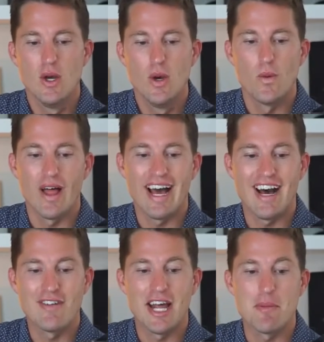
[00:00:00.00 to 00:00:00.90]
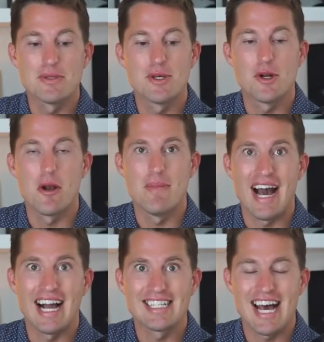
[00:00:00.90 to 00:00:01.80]
We'll have an episode on
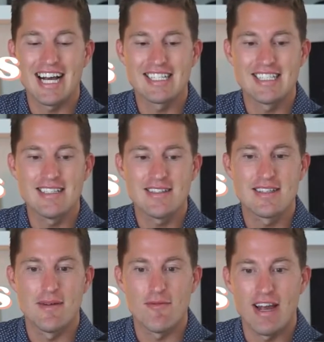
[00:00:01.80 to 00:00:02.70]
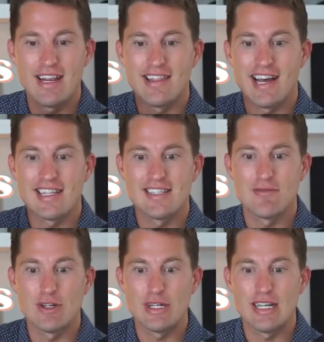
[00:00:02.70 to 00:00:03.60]
back taxes. I'm finding that's a
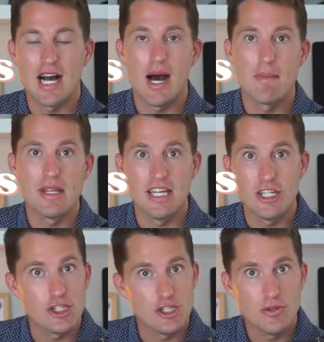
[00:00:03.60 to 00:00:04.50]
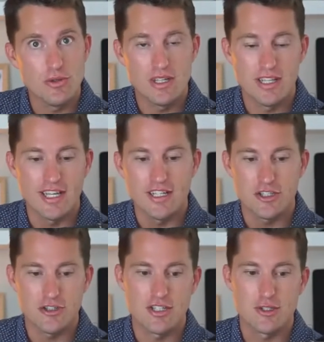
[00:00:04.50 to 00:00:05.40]
very common issue in the
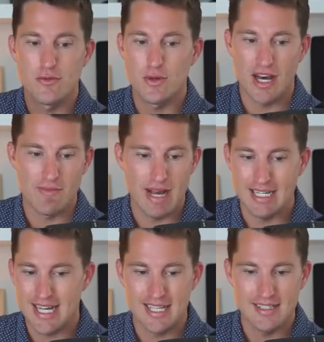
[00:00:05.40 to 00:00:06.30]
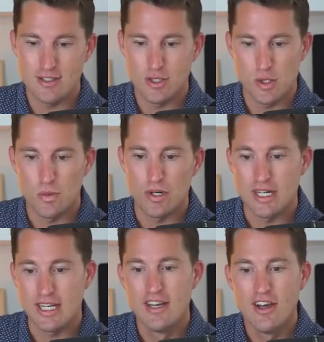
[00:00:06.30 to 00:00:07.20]
industry. So if you have back taxes, don't
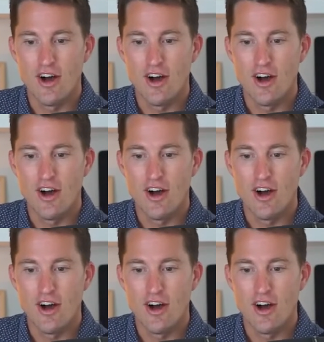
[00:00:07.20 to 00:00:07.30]
worry.